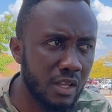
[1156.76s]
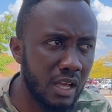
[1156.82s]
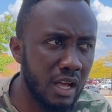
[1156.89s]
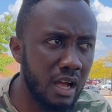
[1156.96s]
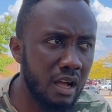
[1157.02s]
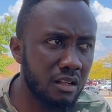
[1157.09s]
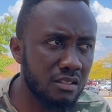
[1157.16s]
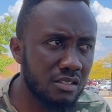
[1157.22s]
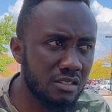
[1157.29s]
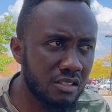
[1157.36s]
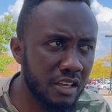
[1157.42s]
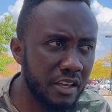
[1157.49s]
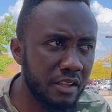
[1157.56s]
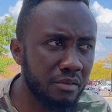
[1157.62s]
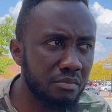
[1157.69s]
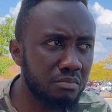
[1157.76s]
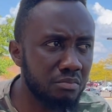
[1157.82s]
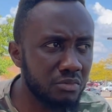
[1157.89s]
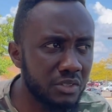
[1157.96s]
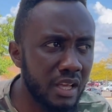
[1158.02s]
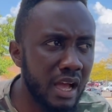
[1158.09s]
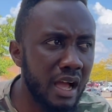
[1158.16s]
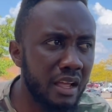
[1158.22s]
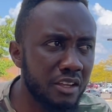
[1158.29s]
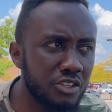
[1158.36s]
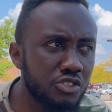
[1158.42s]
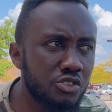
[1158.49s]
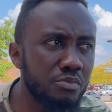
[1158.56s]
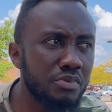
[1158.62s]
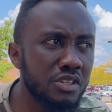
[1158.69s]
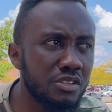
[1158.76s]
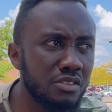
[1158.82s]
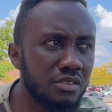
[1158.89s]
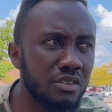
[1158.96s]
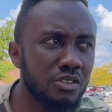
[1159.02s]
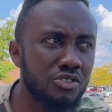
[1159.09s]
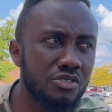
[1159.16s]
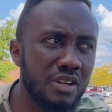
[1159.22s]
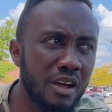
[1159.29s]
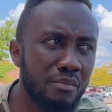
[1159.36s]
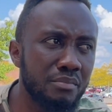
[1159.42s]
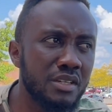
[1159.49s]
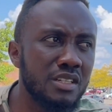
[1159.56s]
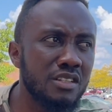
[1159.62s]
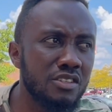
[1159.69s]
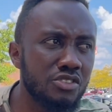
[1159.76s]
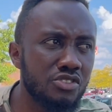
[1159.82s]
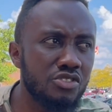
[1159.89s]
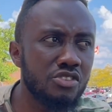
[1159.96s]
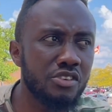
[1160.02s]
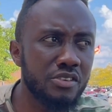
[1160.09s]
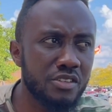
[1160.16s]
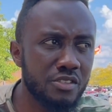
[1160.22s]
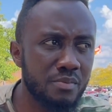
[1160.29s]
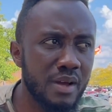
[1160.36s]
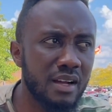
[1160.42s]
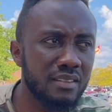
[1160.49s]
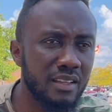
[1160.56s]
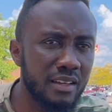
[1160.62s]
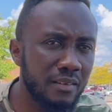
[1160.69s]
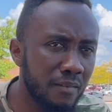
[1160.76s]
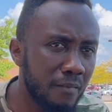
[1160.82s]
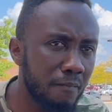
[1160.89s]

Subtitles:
I'd say, yeah, he should have been in his 30s back then.